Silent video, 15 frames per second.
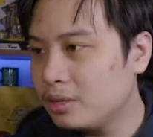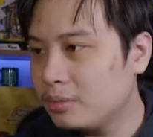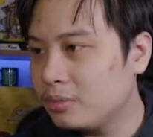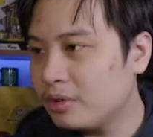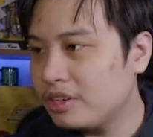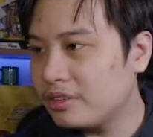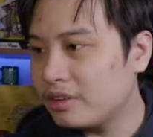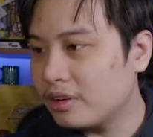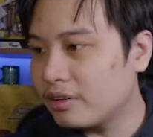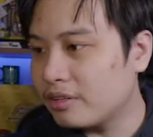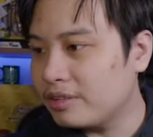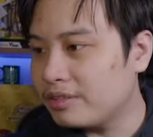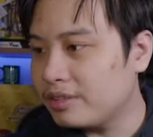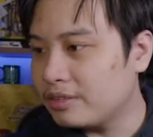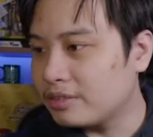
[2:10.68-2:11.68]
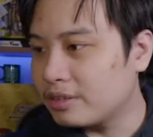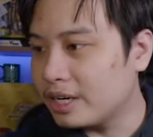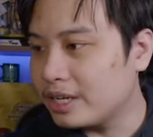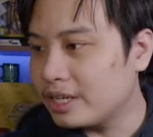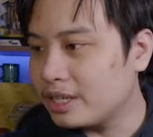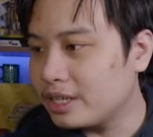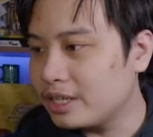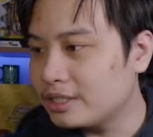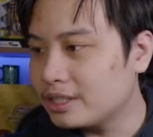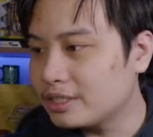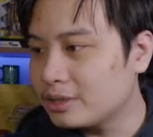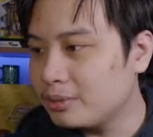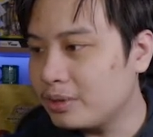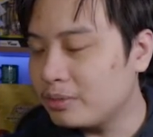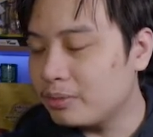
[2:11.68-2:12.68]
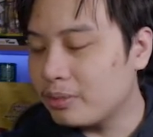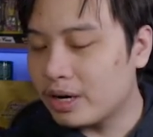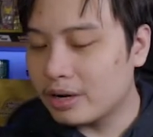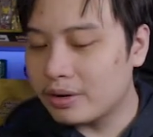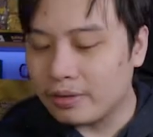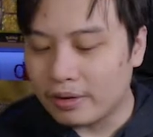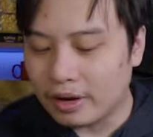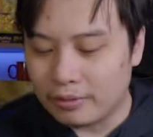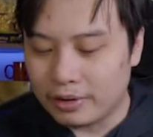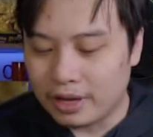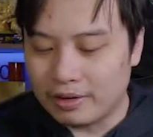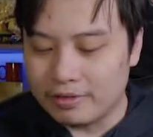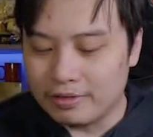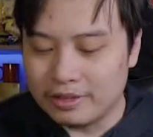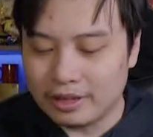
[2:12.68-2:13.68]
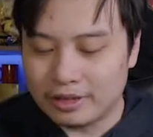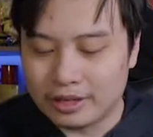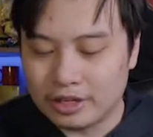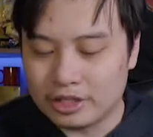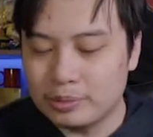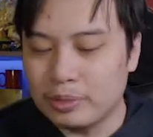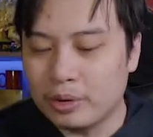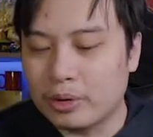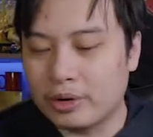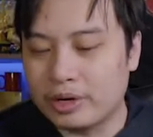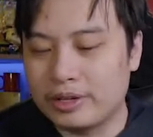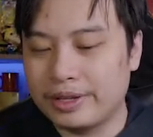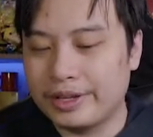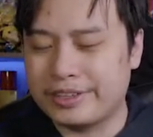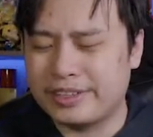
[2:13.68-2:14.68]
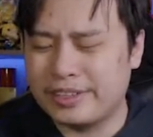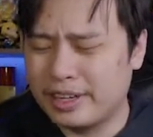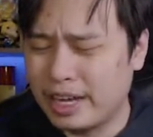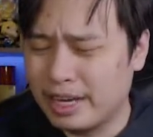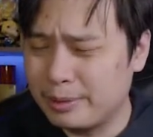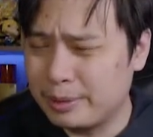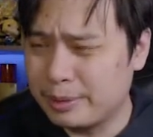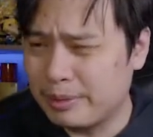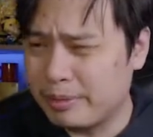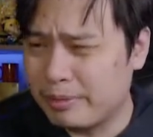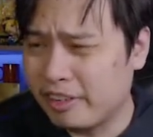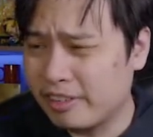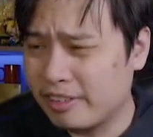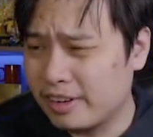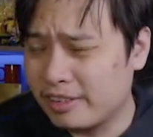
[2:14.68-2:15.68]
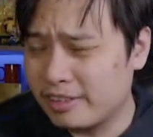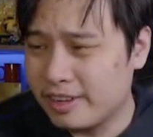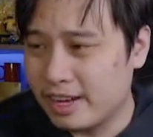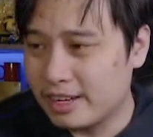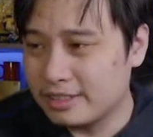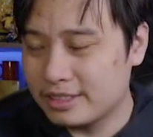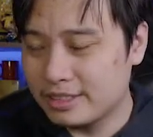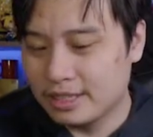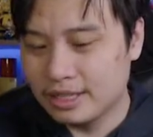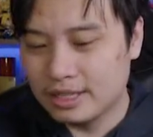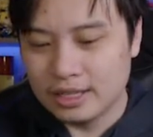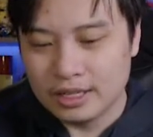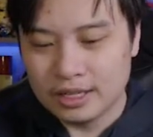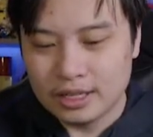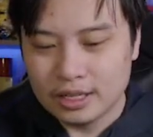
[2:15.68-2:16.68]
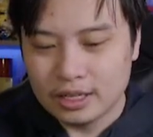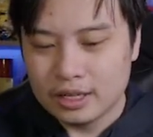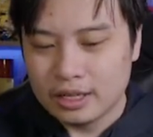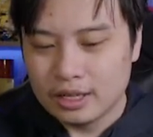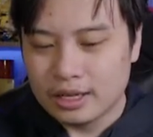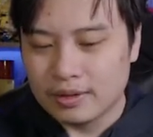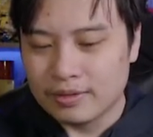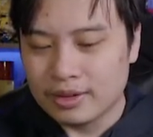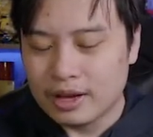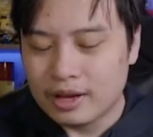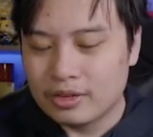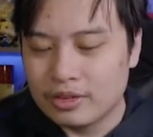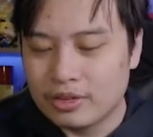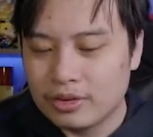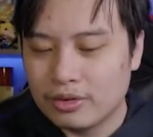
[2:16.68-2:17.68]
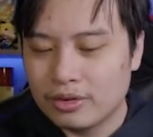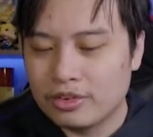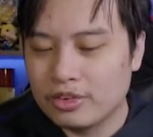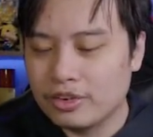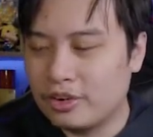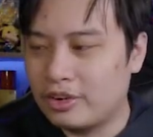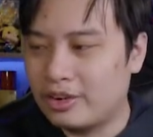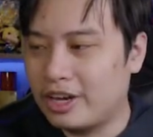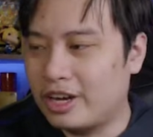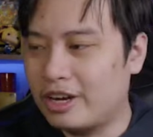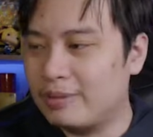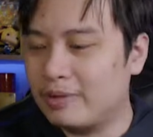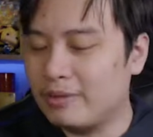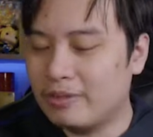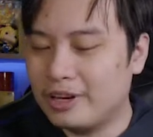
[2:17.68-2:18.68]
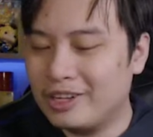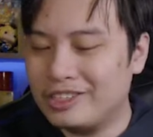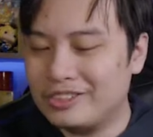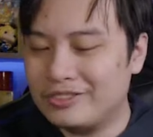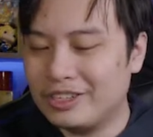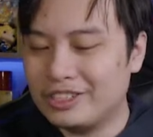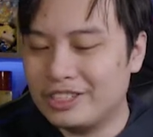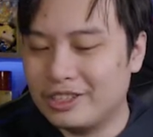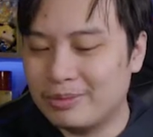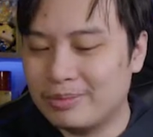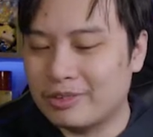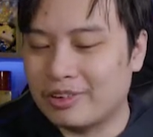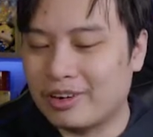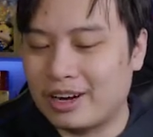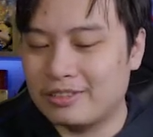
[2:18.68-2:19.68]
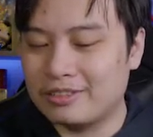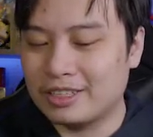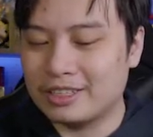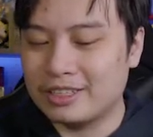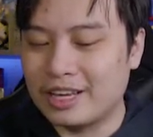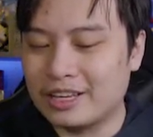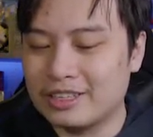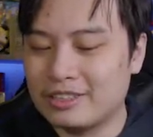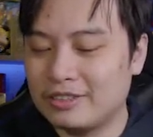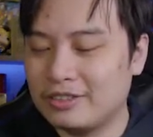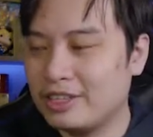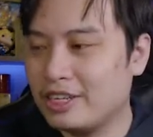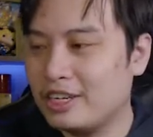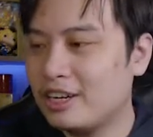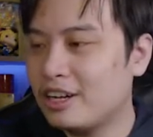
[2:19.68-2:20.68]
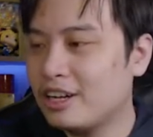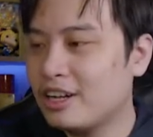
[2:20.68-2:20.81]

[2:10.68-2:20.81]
Wandering Griffin Rider. Is this the one where if we have nothing on the board, they are able to provoke an effect? I'm not too sure now. I've been way too busy crafting decks over there.